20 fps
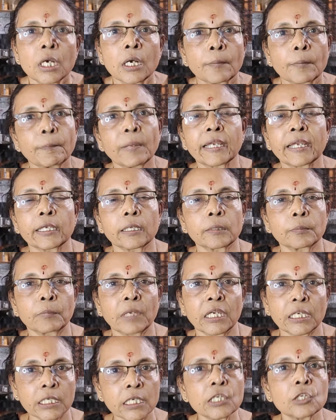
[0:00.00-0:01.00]
by
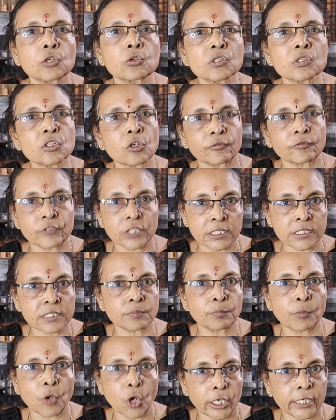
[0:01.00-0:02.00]
making use of
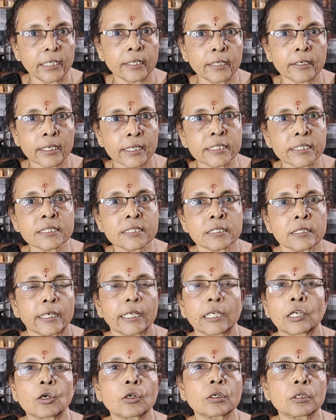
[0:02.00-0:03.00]
this boiled rice
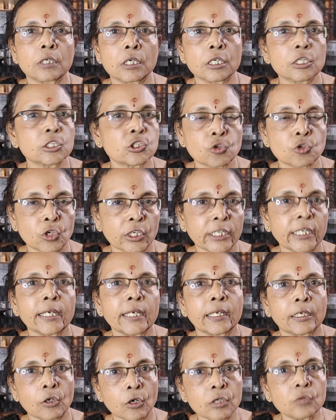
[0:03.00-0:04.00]

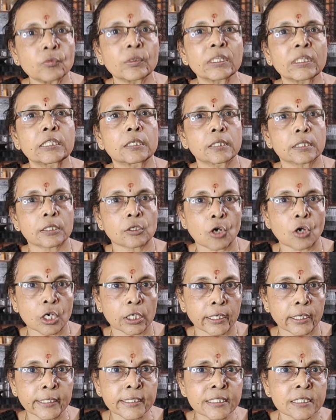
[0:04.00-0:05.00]
soaking along with the
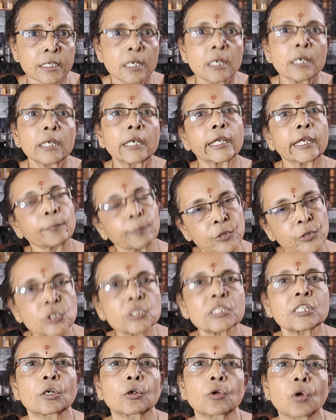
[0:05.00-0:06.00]
raw rice
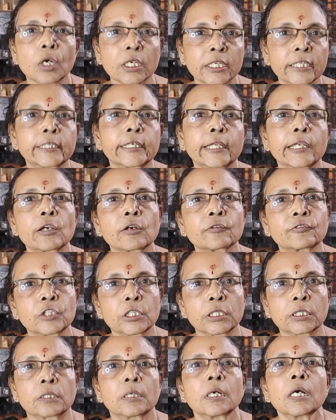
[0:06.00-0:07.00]
improves the quality
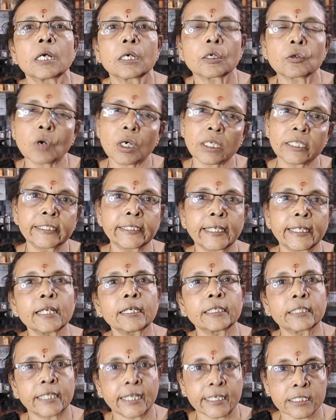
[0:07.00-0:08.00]

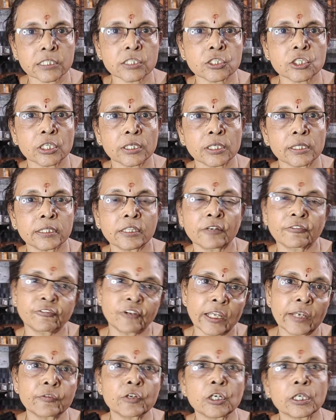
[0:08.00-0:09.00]
and texture, the
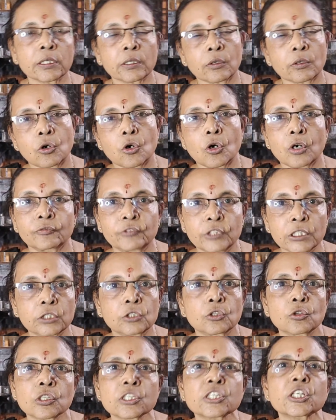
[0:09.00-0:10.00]
flavor of the
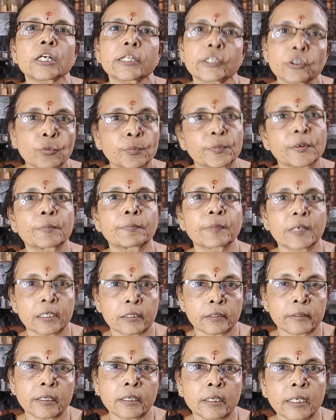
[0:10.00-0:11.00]
dosha you
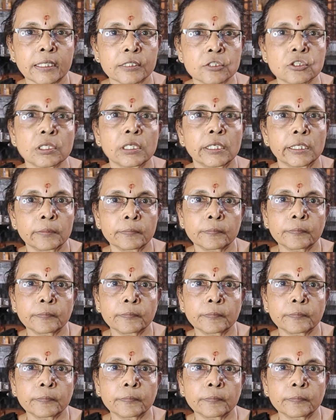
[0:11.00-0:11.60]
prepare actually.